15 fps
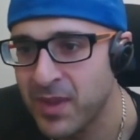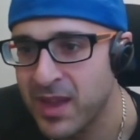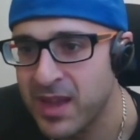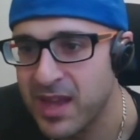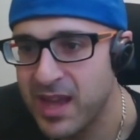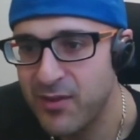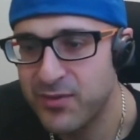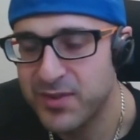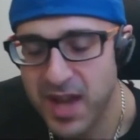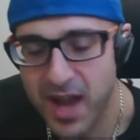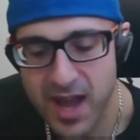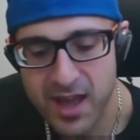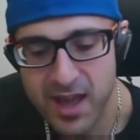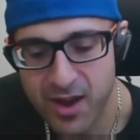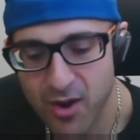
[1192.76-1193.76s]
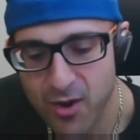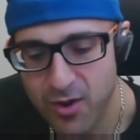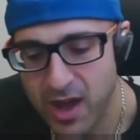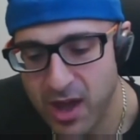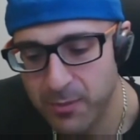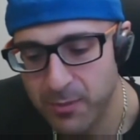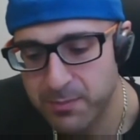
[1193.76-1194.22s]
If Diet Coke
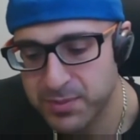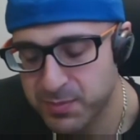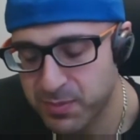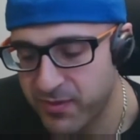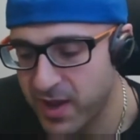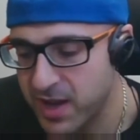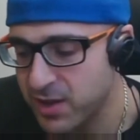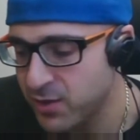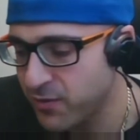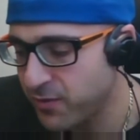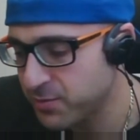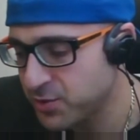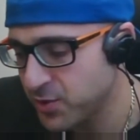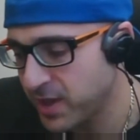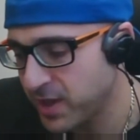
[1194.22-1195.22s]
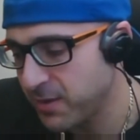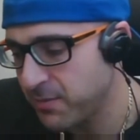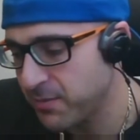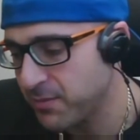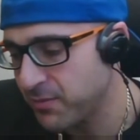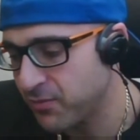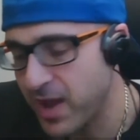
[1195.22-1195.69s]
helps prevent you from
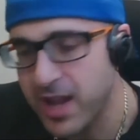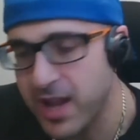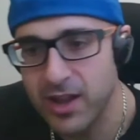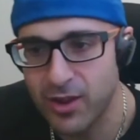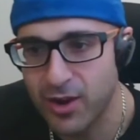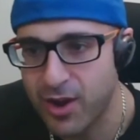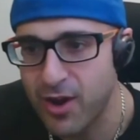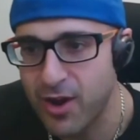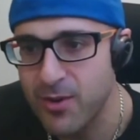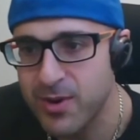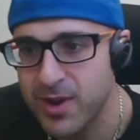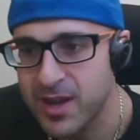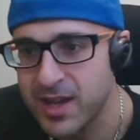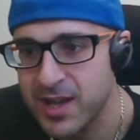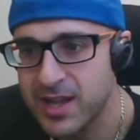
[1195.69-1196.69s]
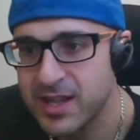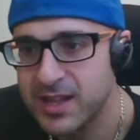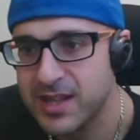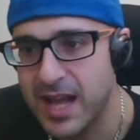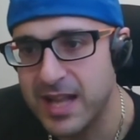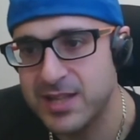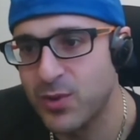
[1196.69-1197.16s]
drinking regular Coke,
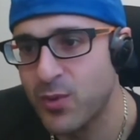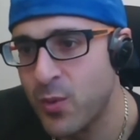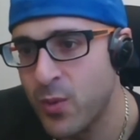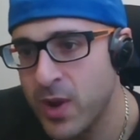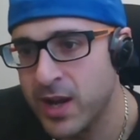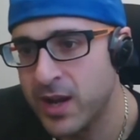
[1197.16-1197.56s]
That's a win.